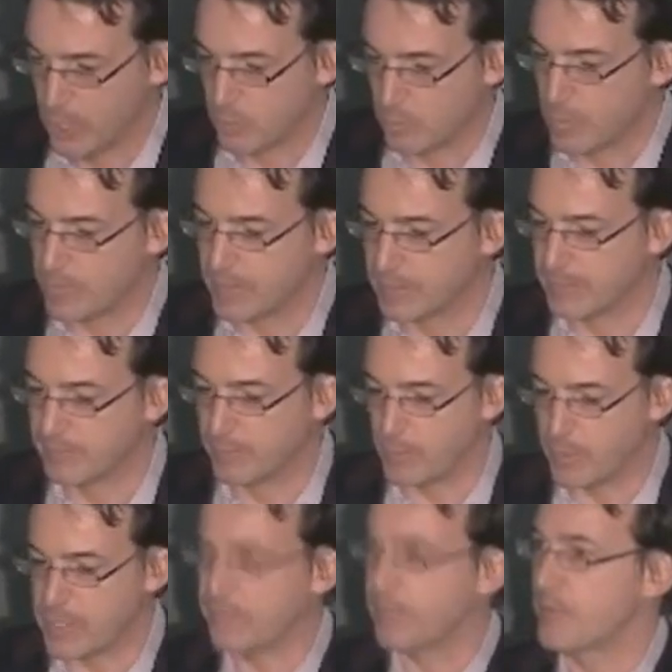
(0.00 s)
normally go,
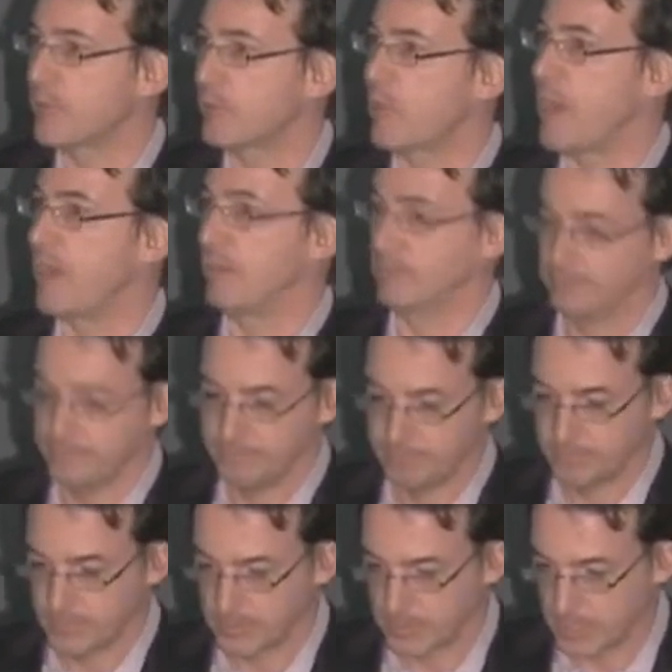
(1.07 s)
removing debris
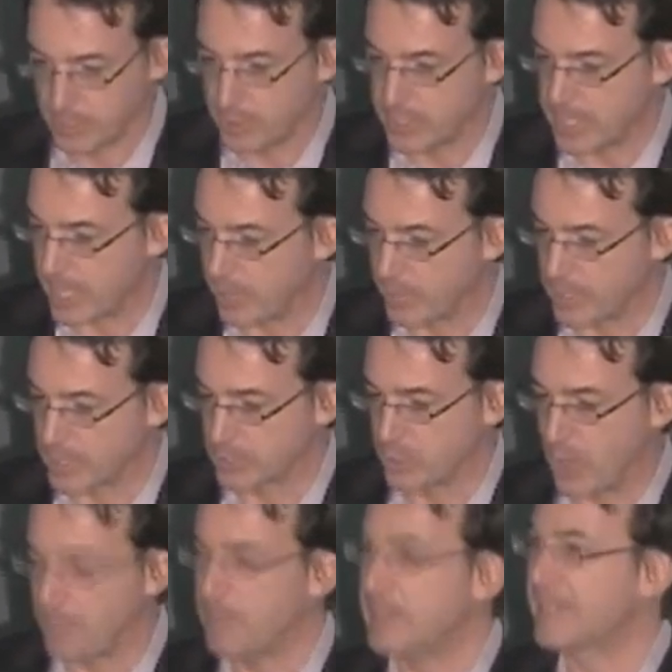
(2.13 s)
from the ground,
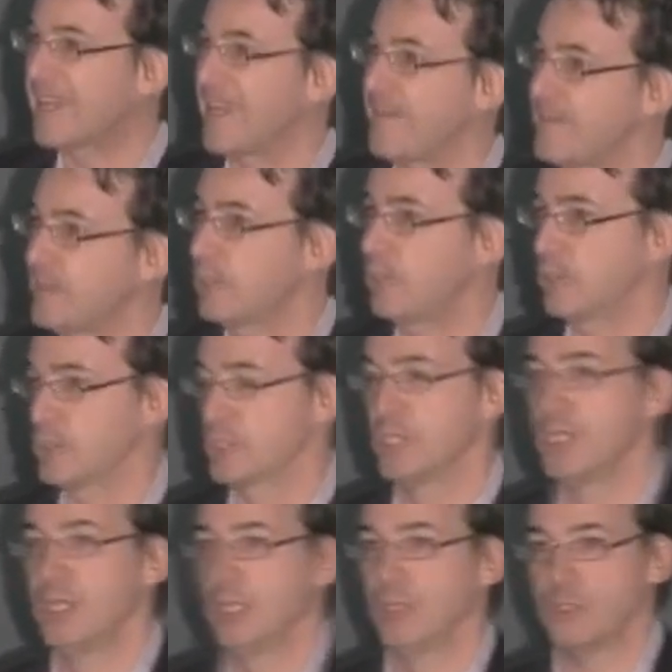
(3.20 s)
clearing areas,
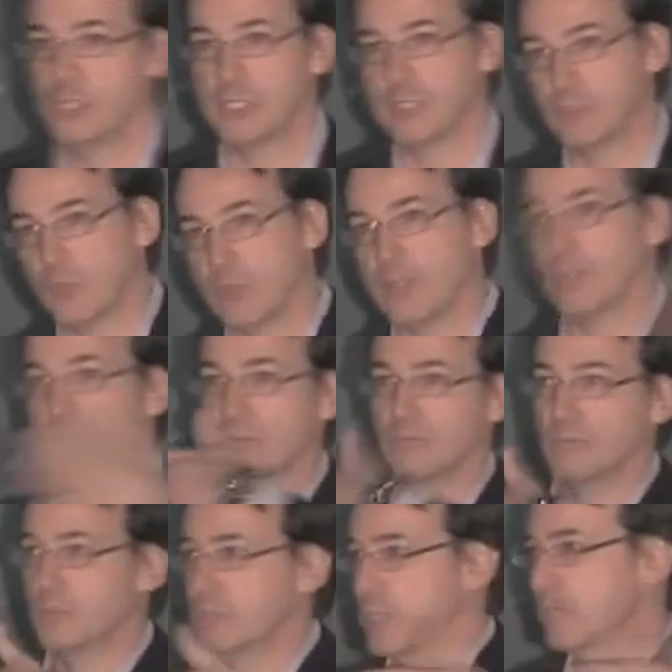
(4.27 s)
opening heavy doors,
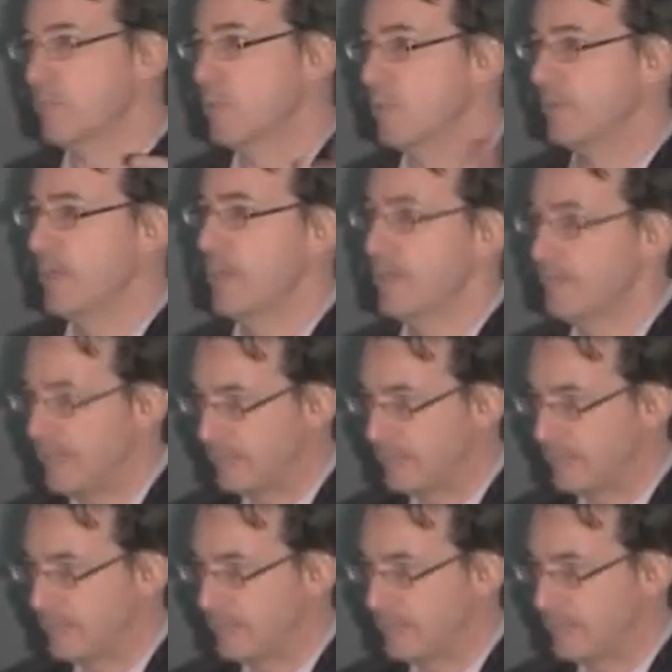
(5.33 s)
not just a door that you